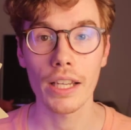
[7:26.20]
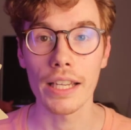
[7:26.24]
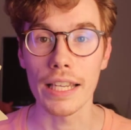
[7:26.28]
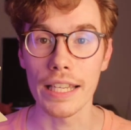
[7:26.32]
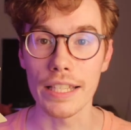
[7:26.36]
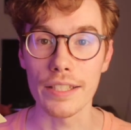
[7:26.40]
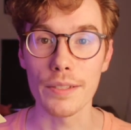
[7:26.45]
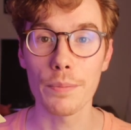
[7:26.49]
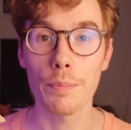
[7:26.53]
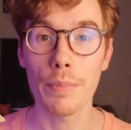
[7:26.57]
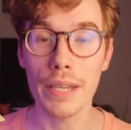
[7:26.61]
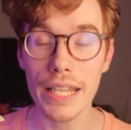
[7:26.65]

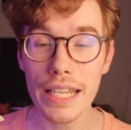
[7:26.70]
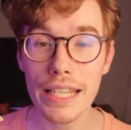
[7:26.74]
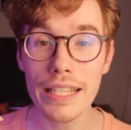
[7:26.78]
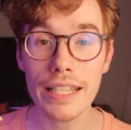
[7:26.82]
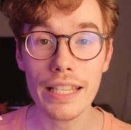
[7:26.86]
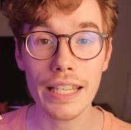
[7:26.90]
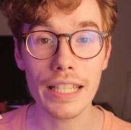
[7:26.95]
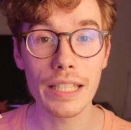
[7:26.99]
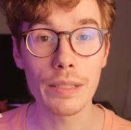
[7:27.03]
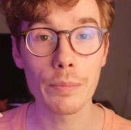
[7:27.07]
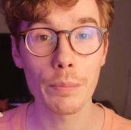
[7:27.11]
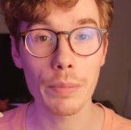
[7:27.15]
Is P
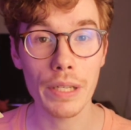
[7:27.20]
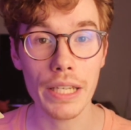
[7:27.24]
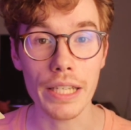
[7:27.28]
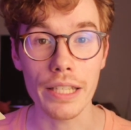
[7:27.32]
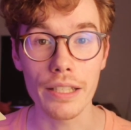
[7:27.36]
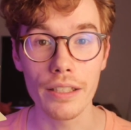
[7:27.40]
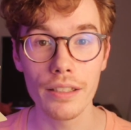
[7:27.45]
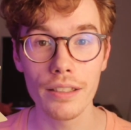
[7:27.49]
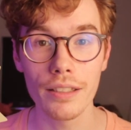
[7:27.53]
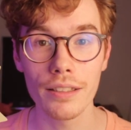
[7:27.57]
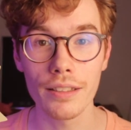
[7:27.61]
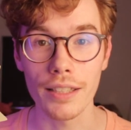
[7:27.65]
in P,
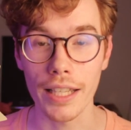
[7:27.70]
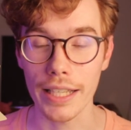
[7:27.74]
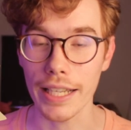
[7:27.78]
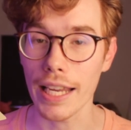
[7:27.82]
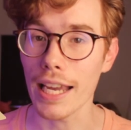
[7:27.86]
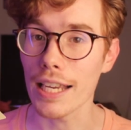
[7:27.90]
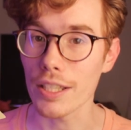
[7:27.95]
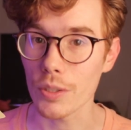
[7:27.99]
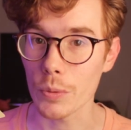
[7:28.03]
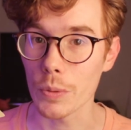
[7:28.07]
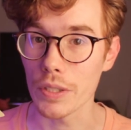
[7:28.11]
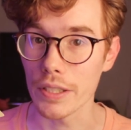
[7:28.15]
like
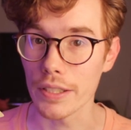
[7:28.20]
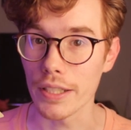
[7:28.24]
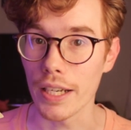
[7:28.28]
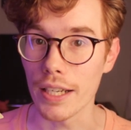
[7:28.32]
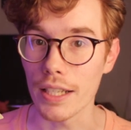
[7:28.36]
S was in